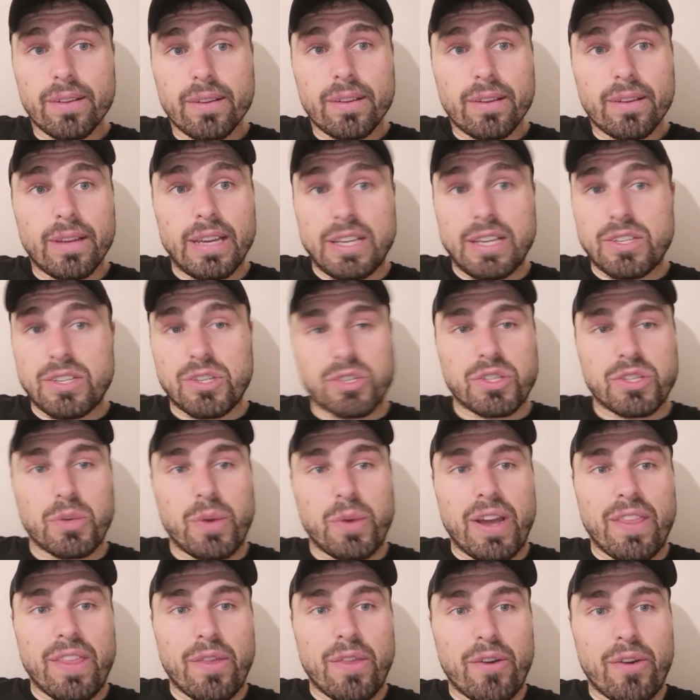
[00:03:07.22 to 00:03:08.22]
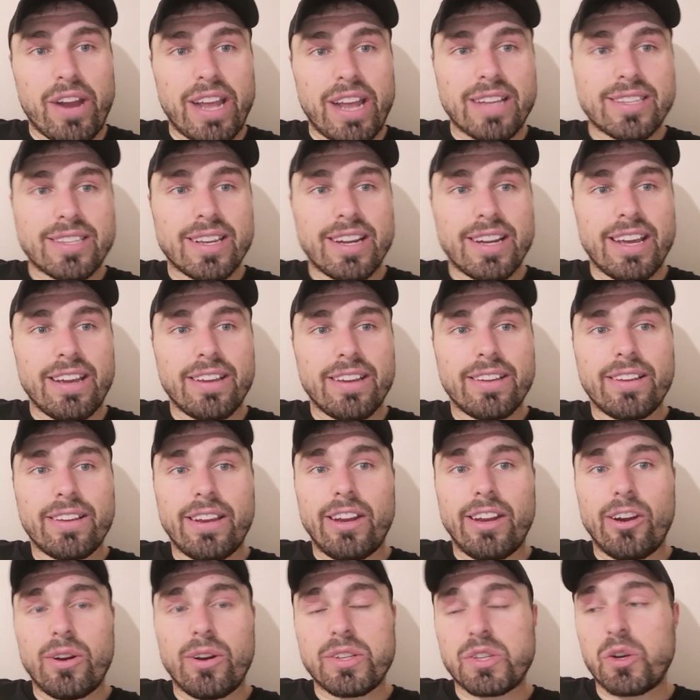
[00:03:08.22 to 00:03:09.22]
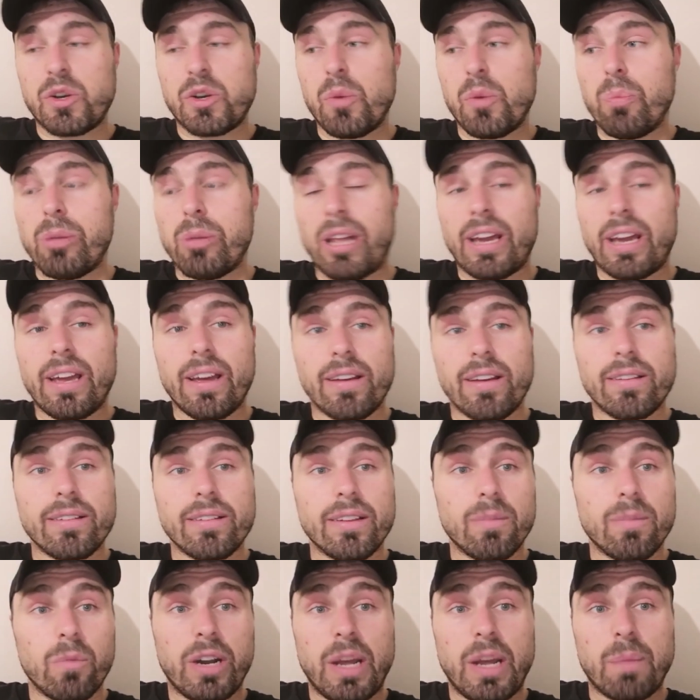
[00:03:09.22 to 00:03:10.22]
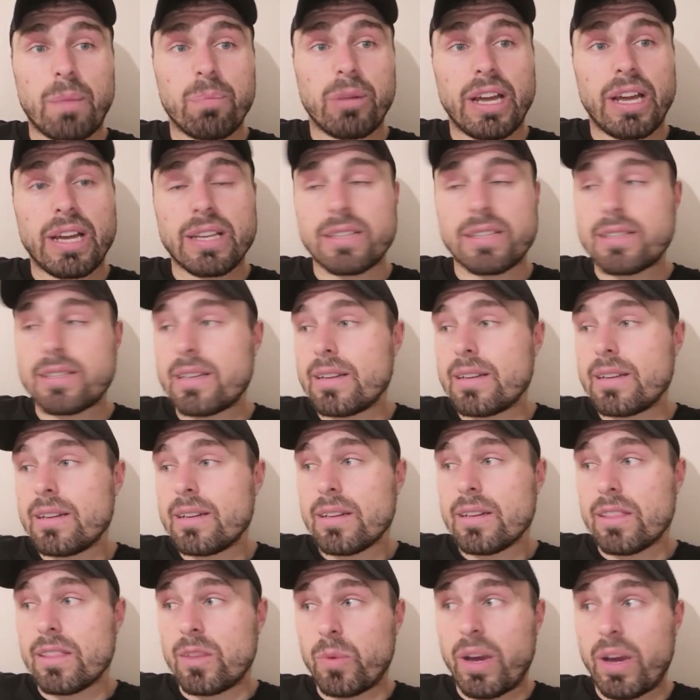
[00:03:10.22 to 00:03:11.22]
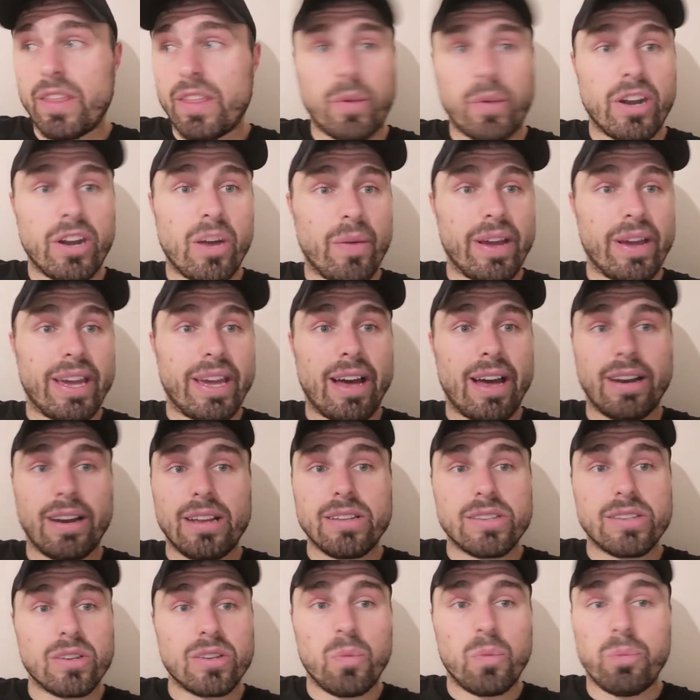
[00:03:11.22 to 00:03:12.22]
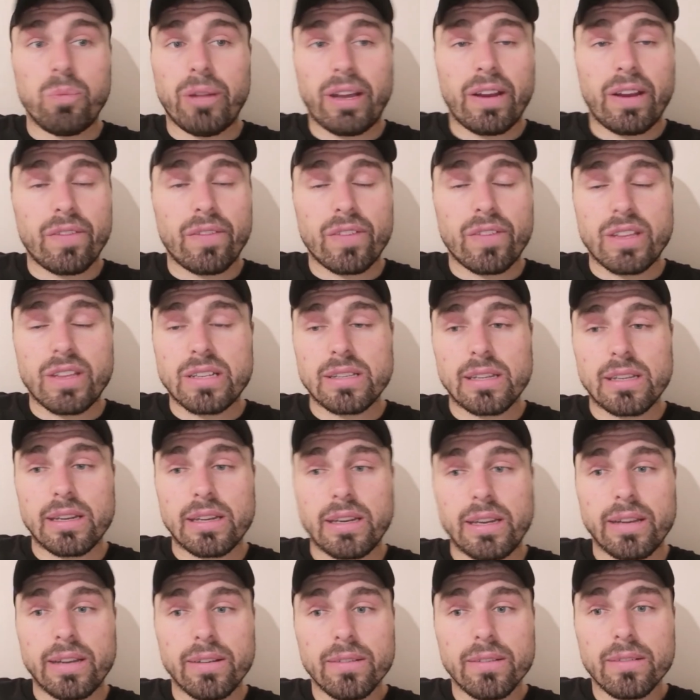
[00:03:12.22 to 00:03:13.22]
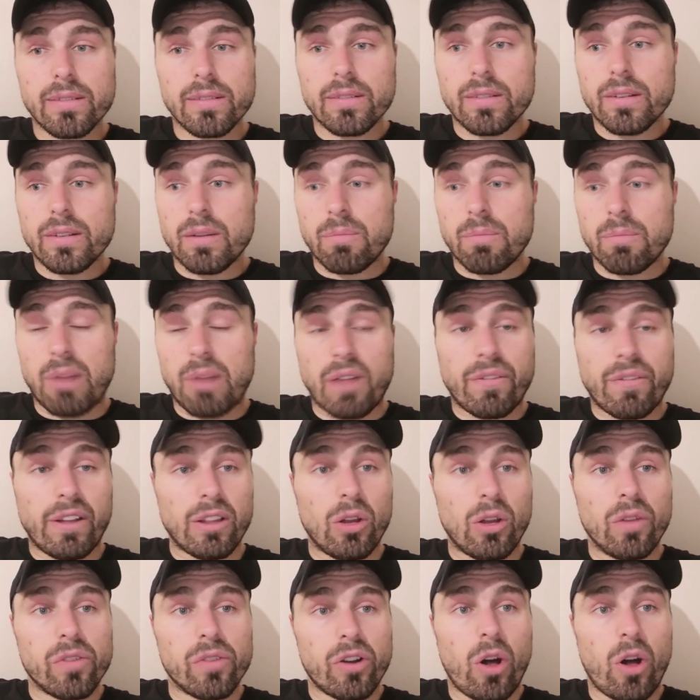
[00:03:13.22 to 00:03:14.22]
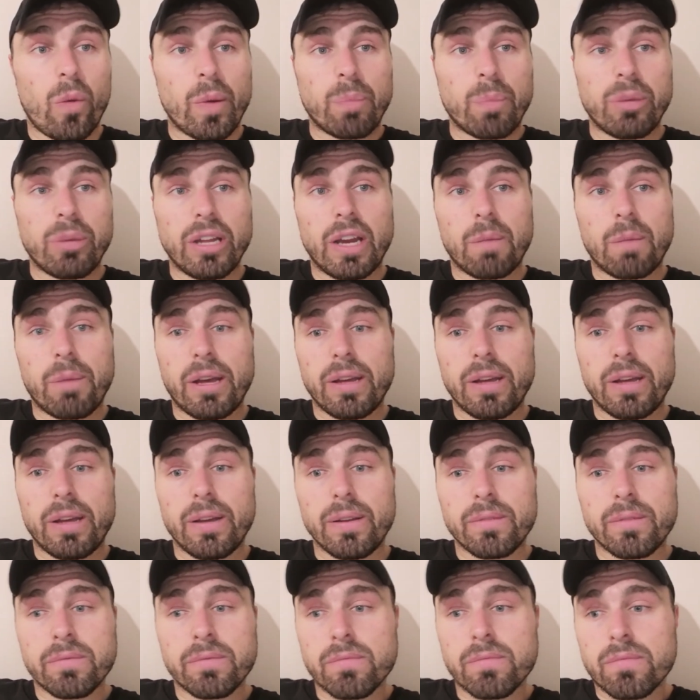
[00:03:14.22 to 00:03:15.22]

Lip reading: It's just the way that it is, isn't it? You know, he's a good player. And when he plays the way that we know he can, he's a good player for this league. But I felt overall we played better.